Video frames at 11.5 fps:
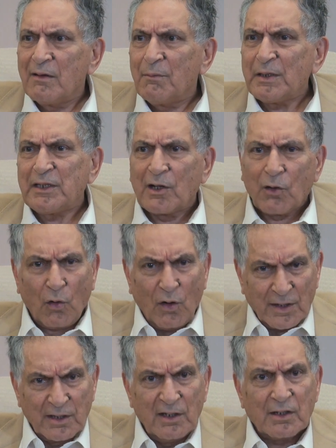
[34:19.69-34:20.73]
but the law
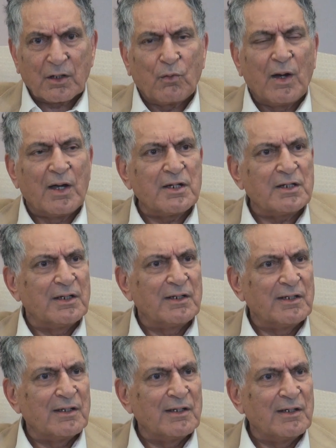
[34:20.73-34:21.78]
here requires
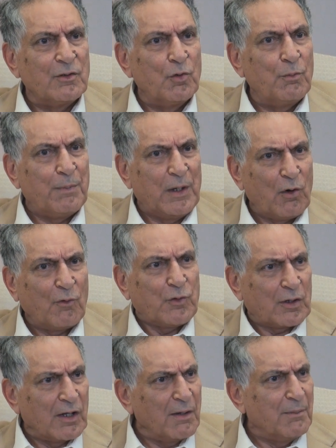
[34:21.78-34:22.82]
you pay off
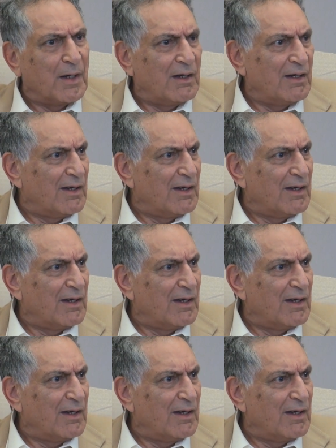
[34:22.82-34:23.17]
your karma.